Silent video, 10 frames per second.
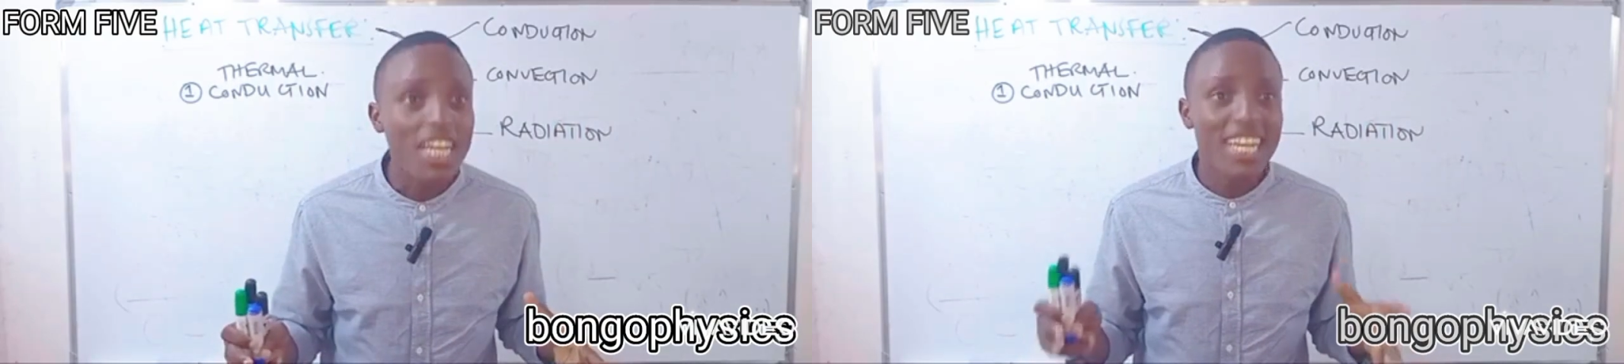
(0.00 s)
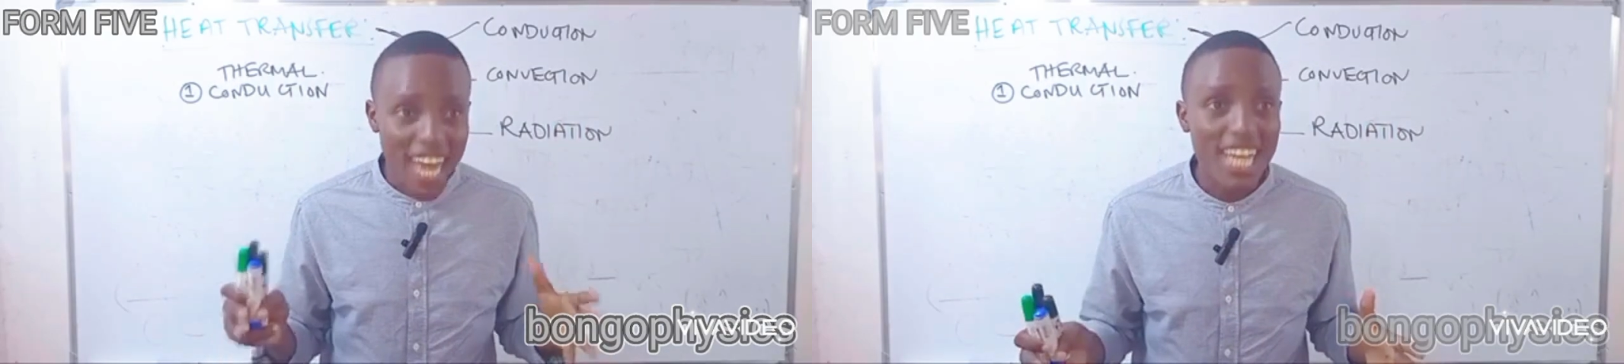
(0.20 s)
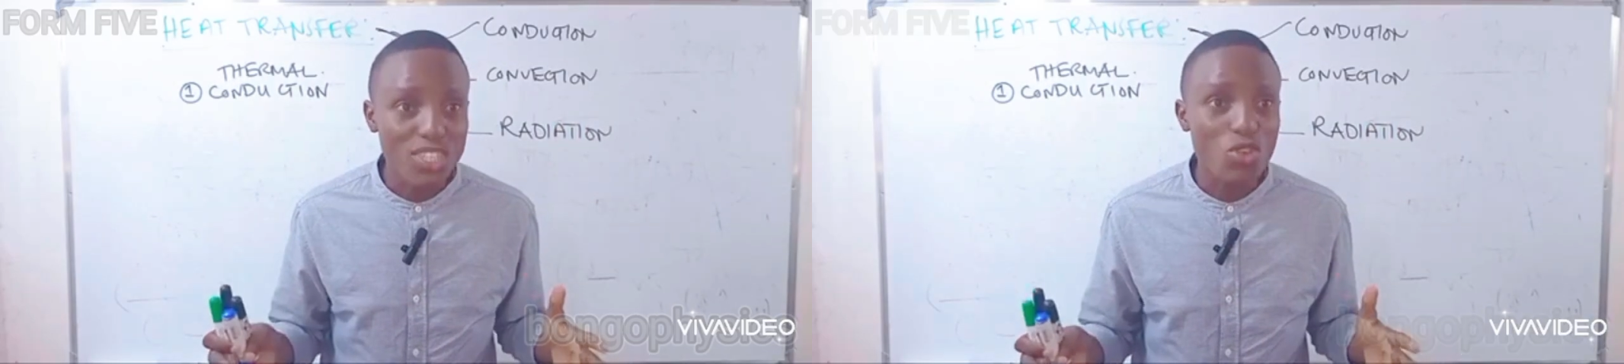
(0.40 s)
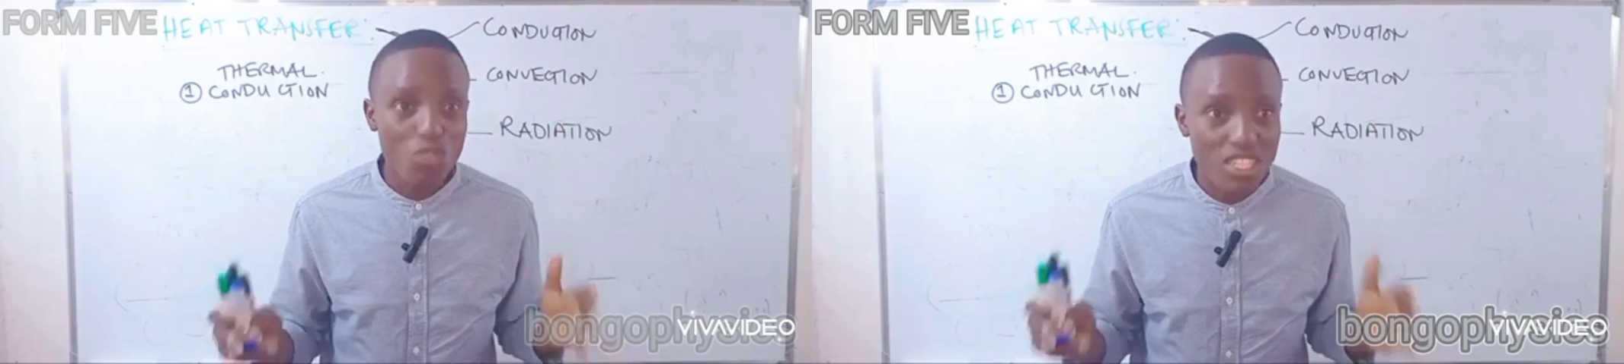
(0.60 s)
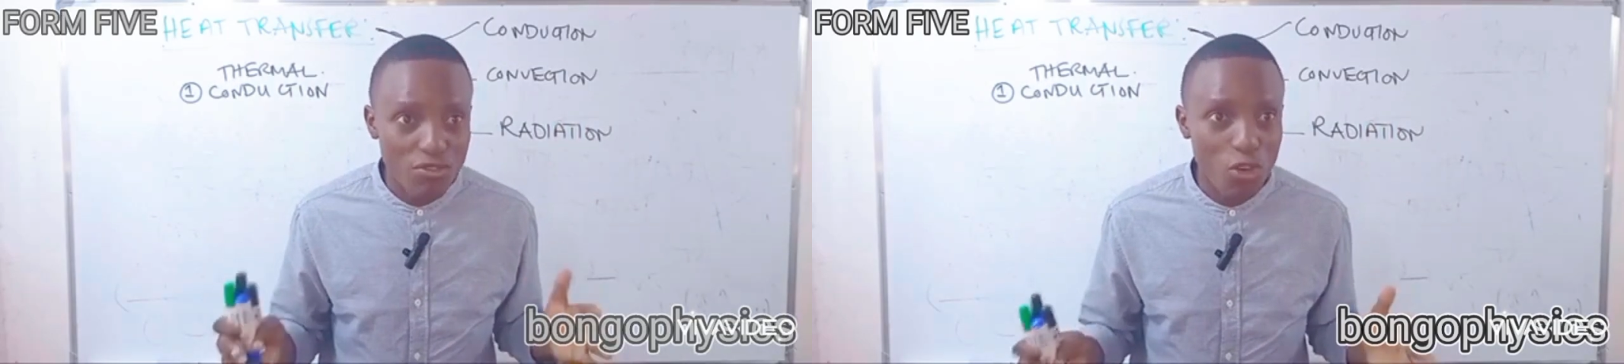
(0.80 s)
lines of
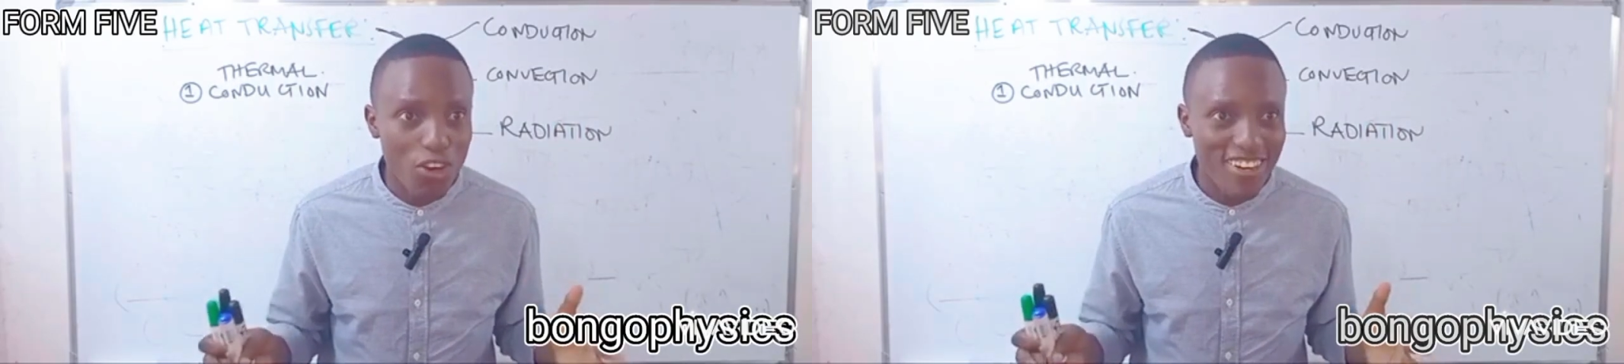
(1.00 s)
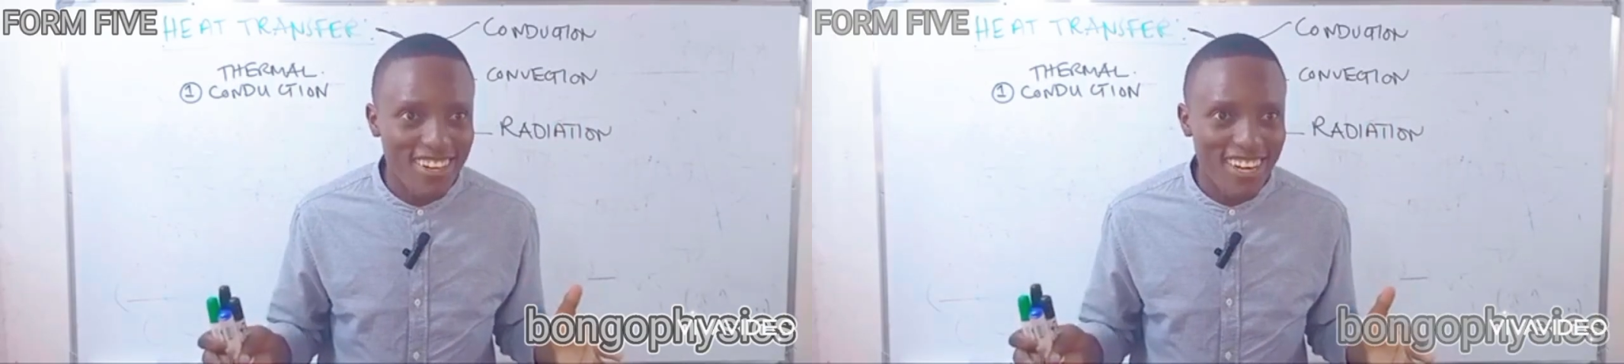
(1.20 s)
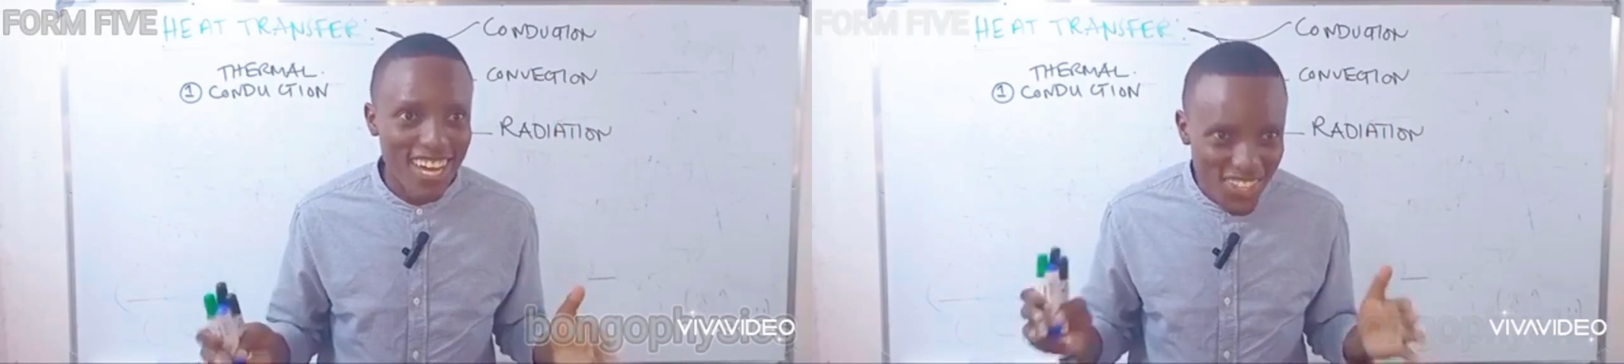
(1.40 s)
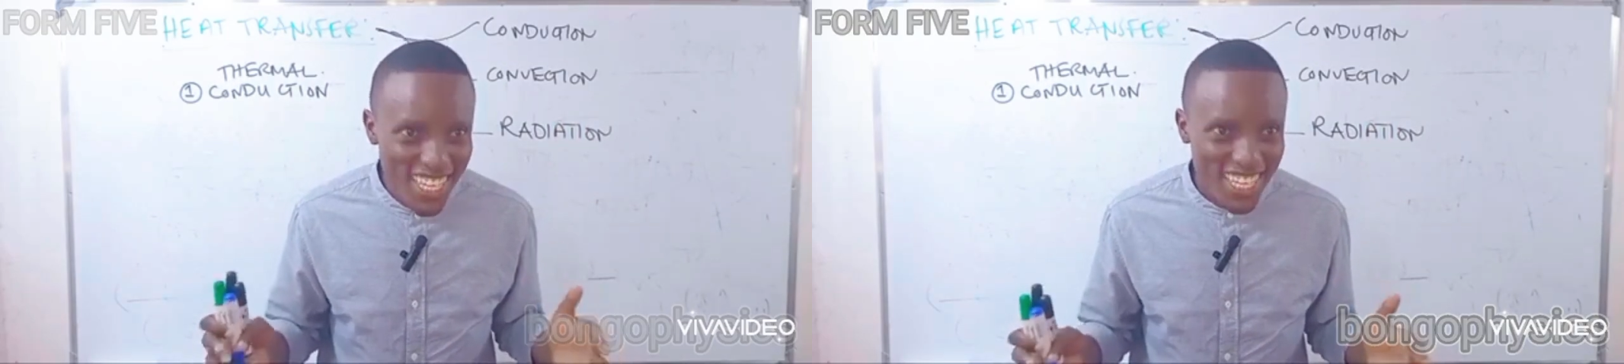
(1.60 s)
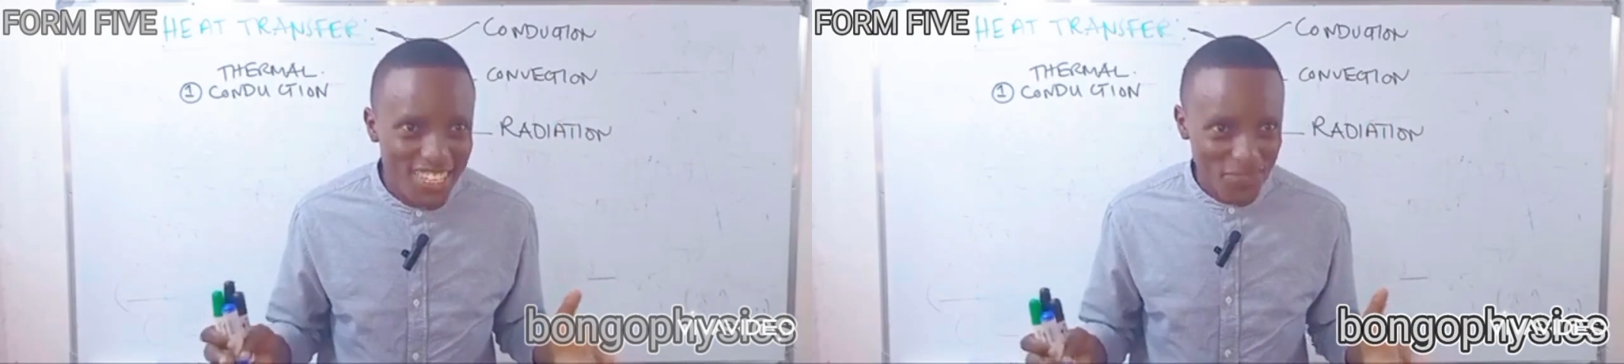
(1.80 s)
heat flow. Are you
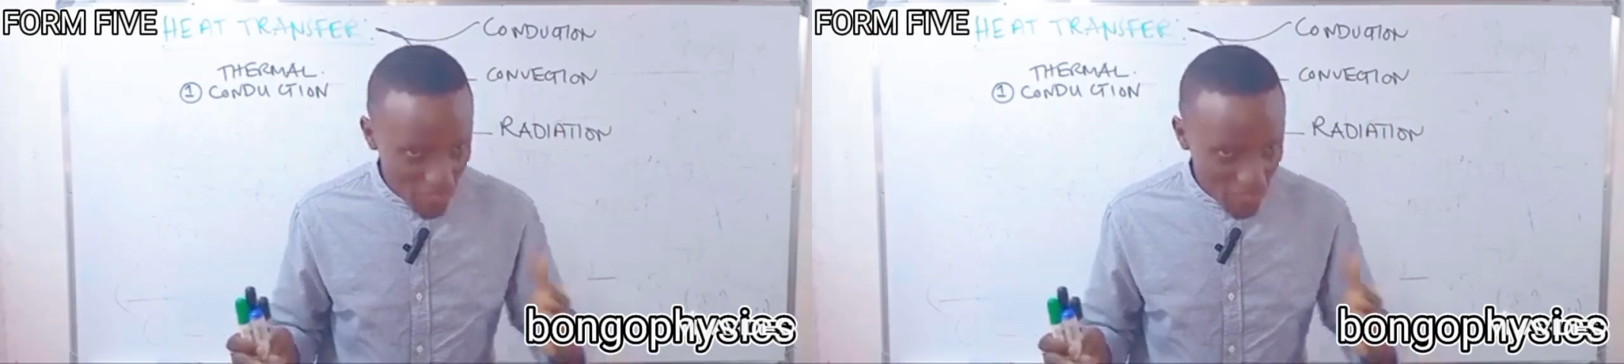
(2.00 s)
there?